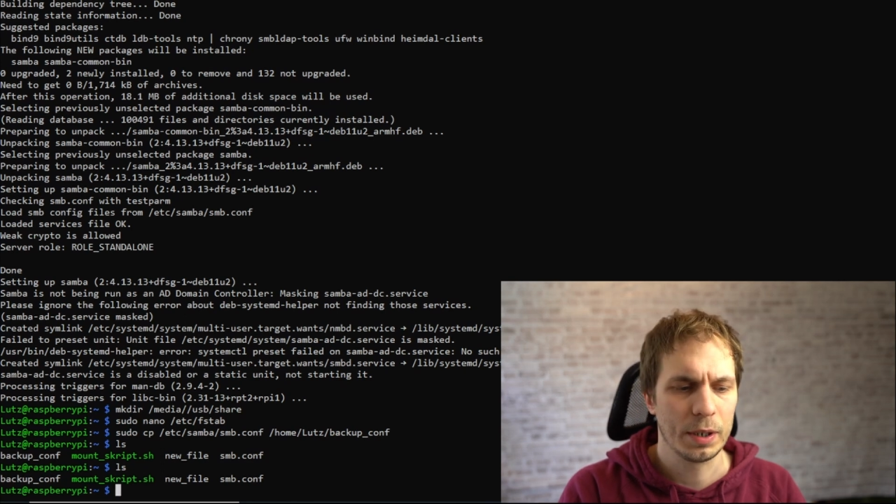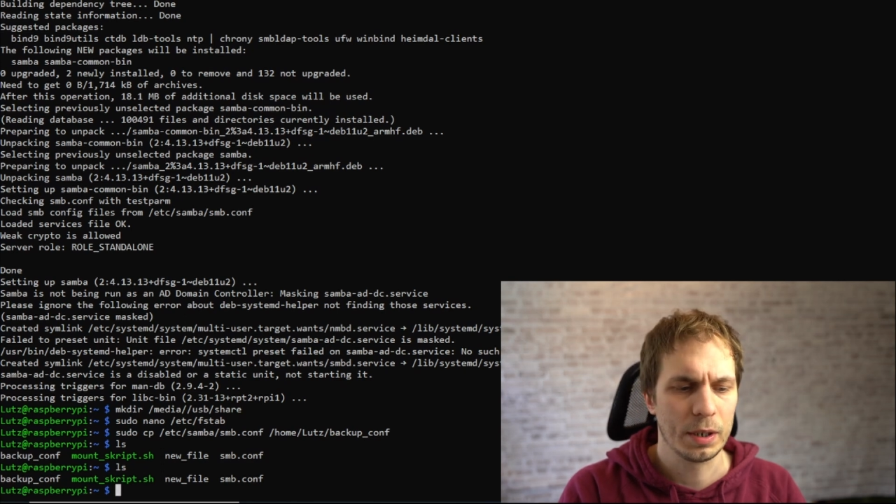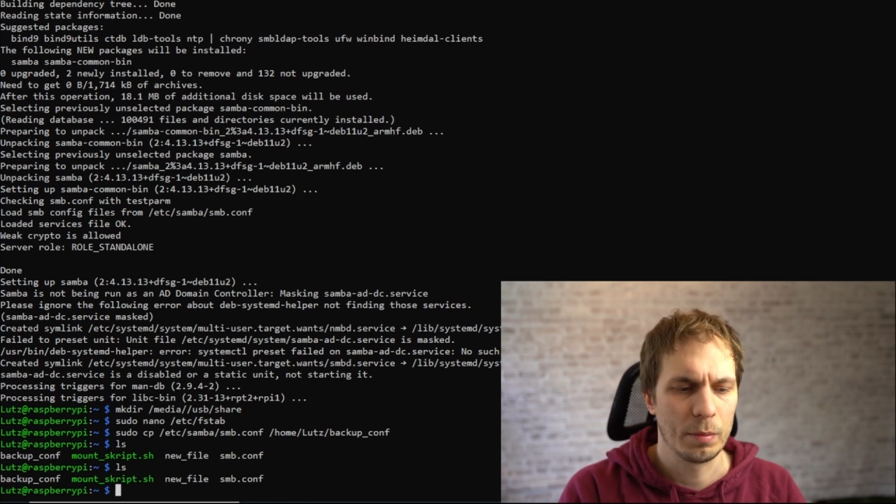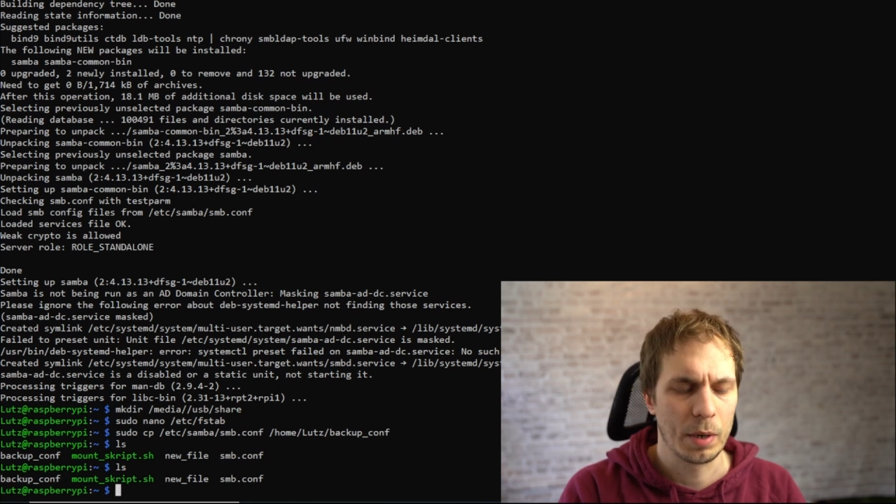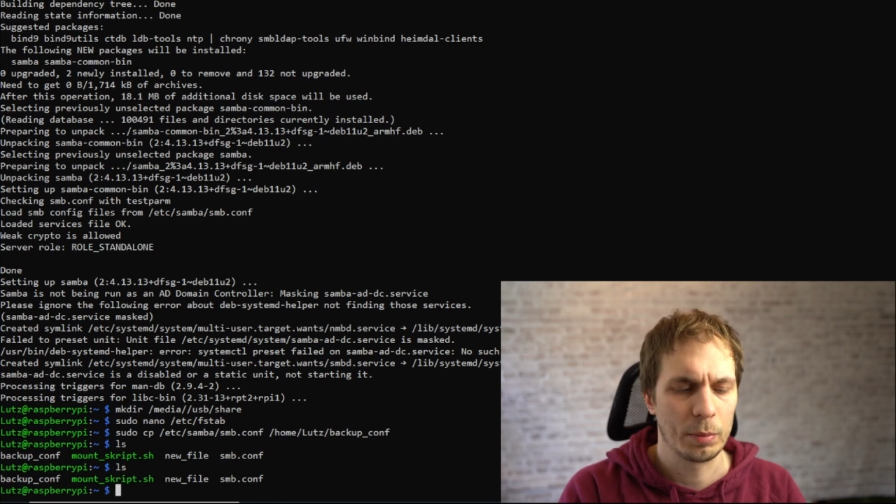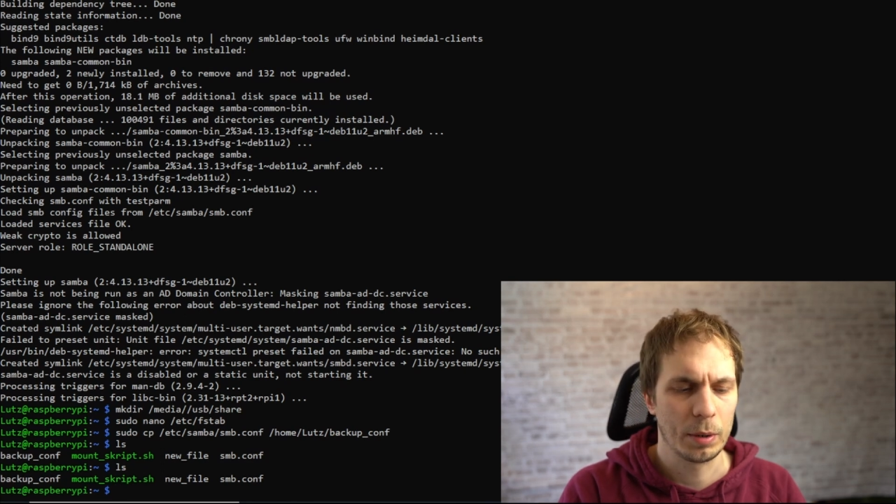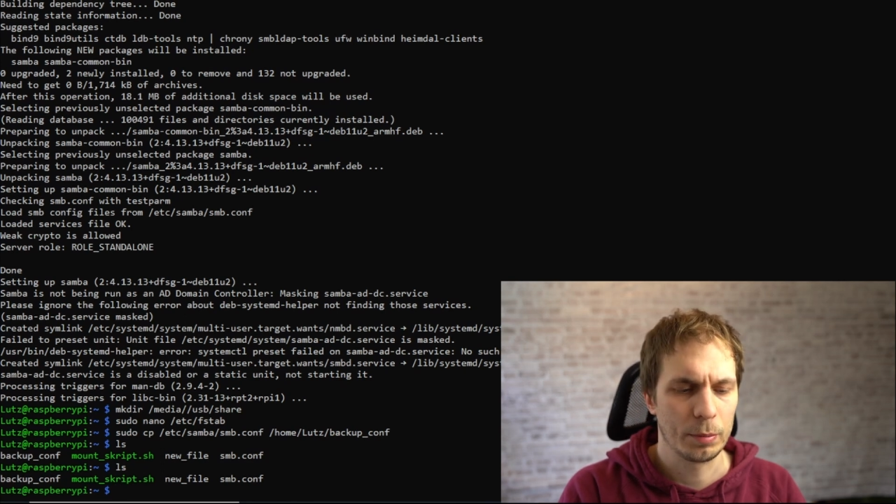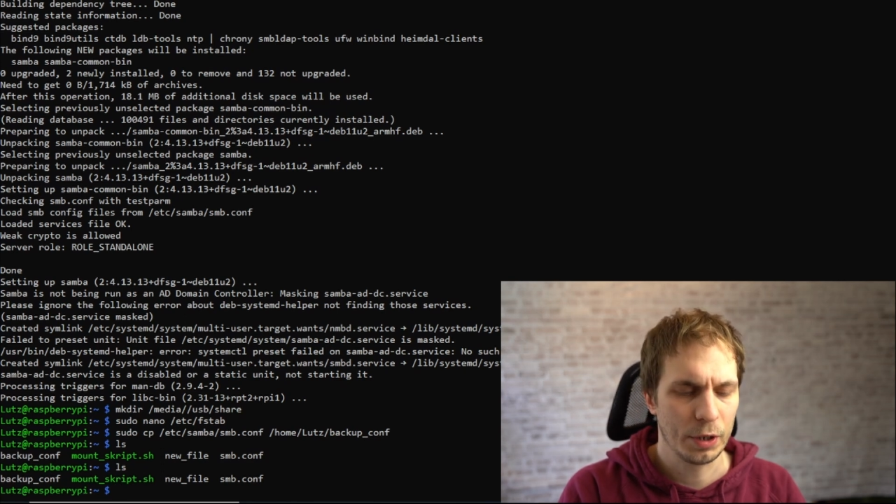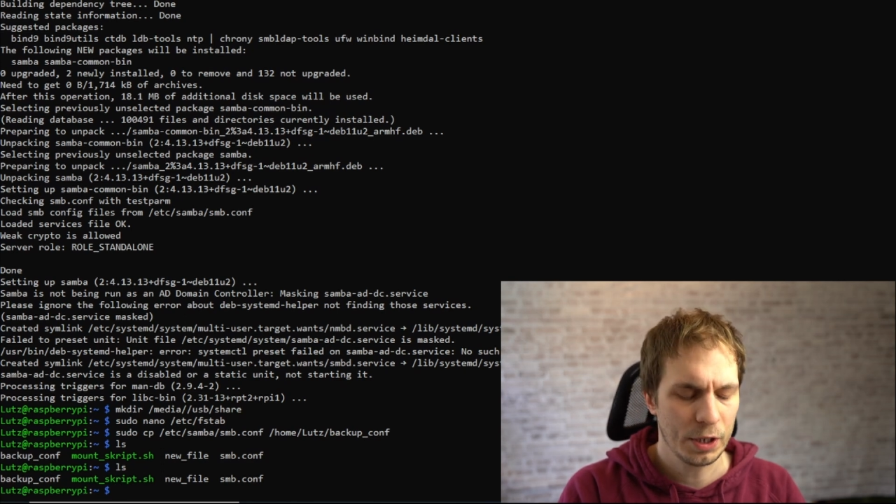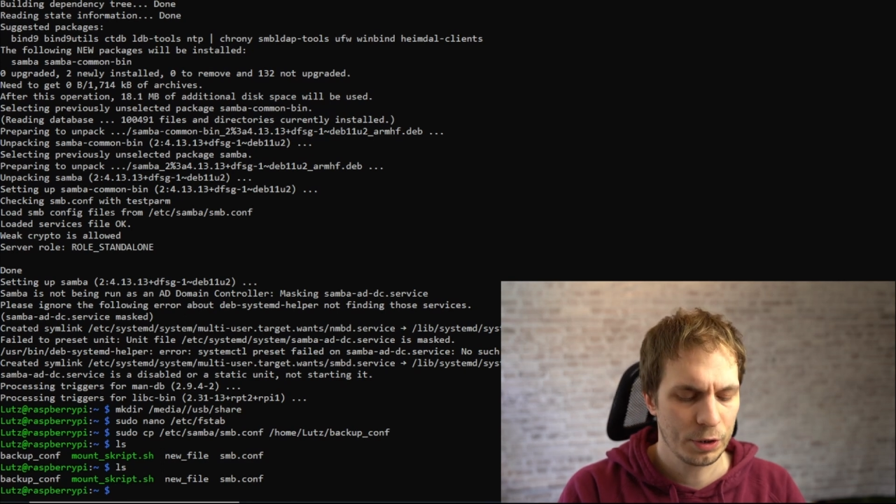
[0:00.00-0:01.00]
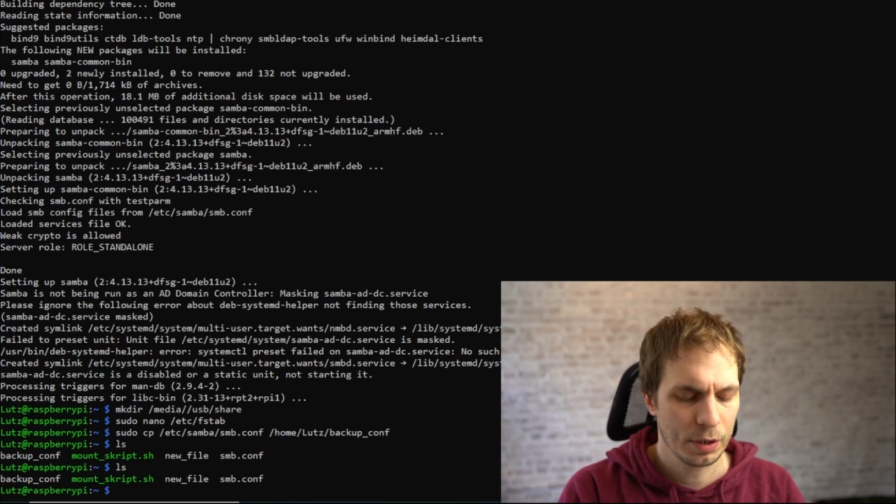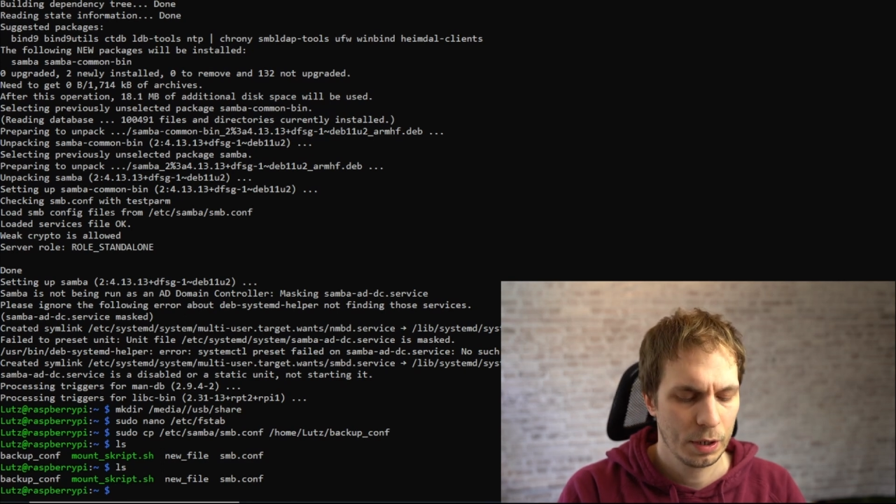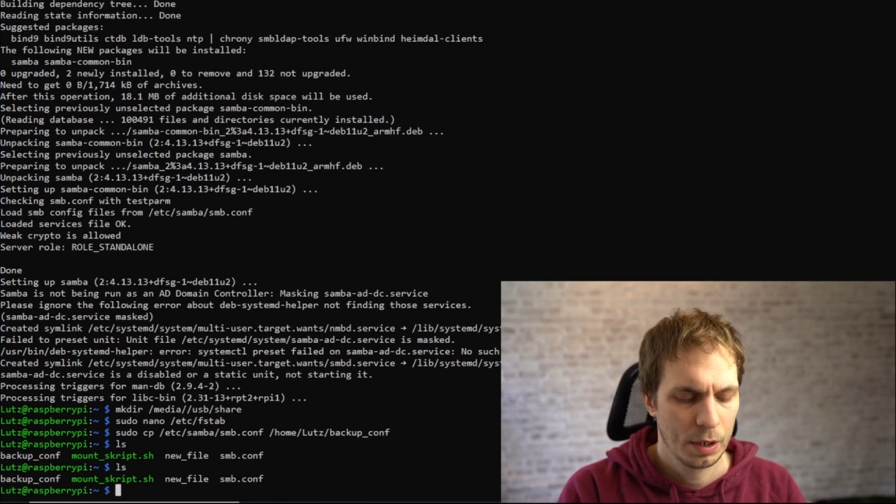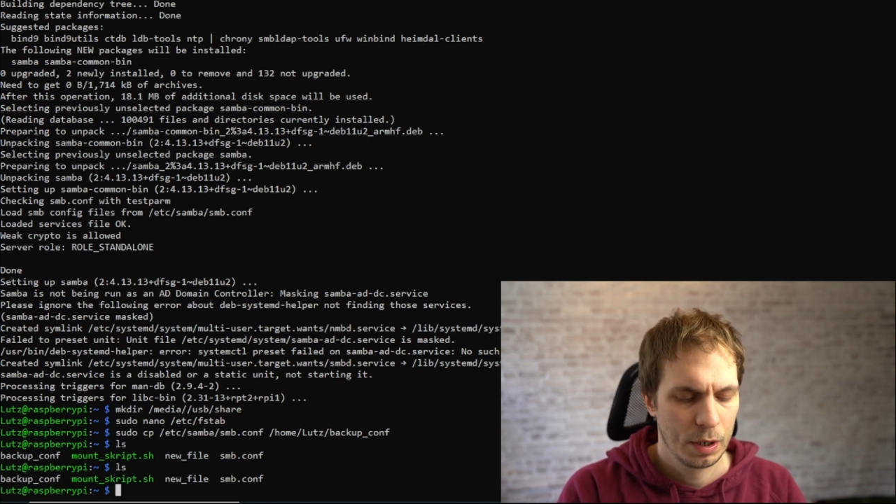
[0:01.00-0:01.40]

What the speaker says: it in my preparation,